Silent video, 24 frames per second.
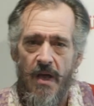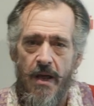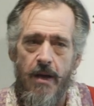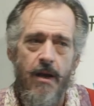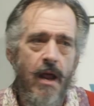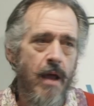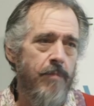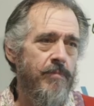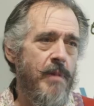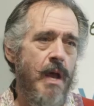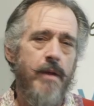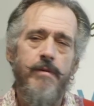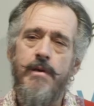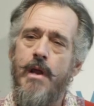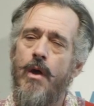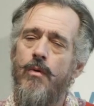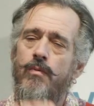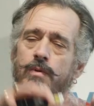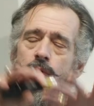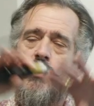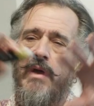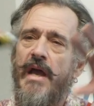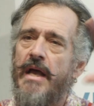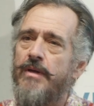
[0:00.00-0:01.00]
and I
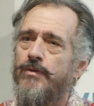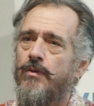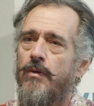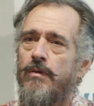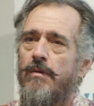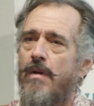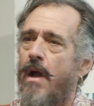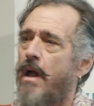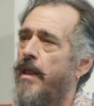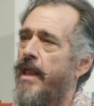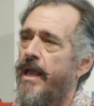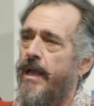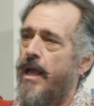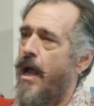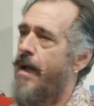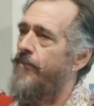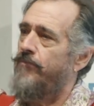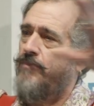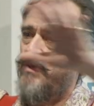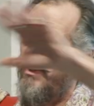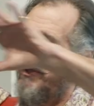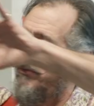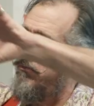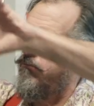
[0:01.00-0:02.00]
know you guys are like,
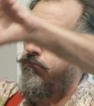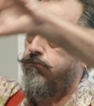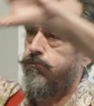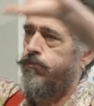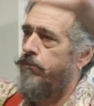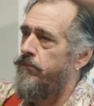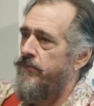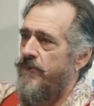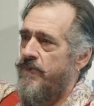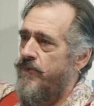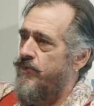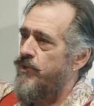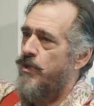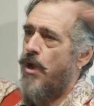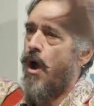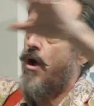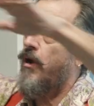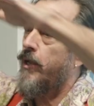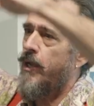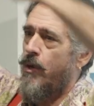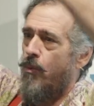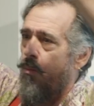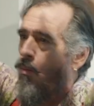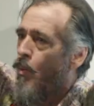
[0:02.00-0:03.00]
I'm just
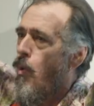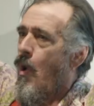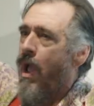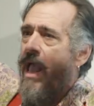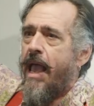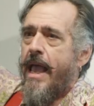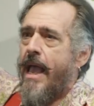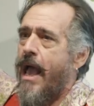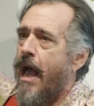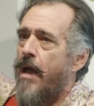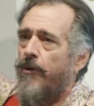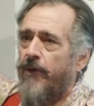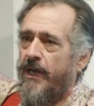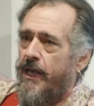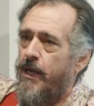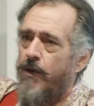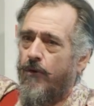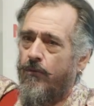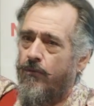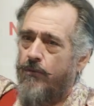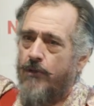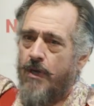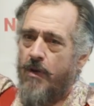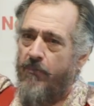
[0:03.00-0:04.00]
talking way out
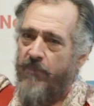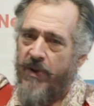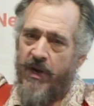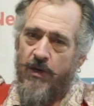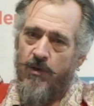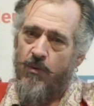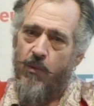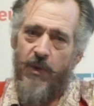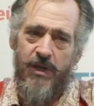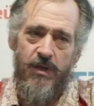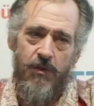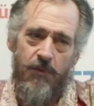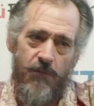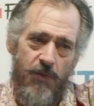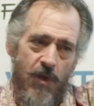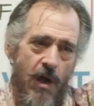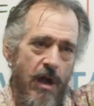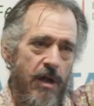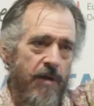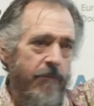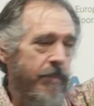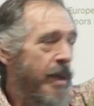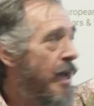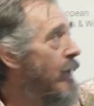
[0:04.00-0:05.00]
here compared to what you
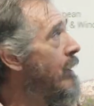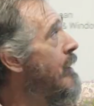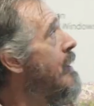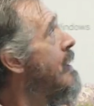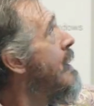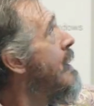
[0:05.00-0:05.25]
thought about,